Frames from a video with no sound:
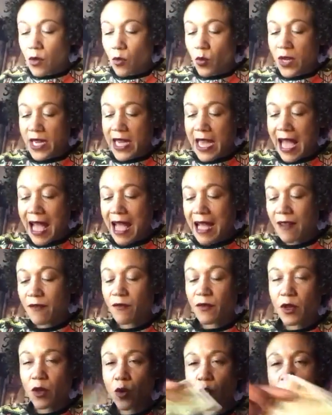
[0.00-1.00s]
we
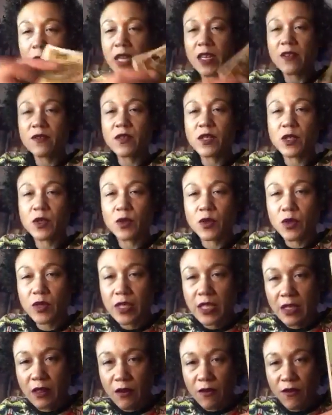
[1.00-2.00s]
have the Queen of
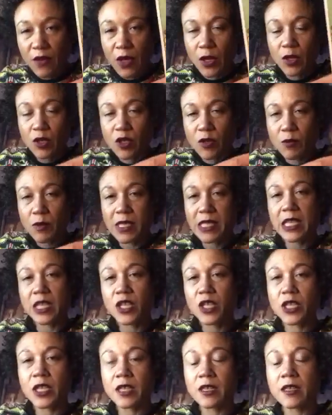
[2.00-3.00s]
Swords in the future
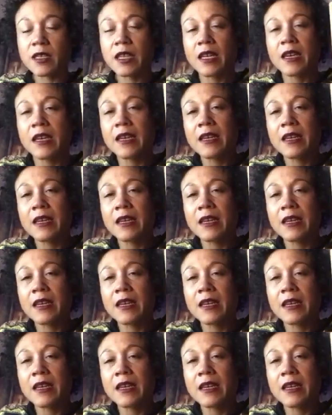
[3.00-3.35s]
position.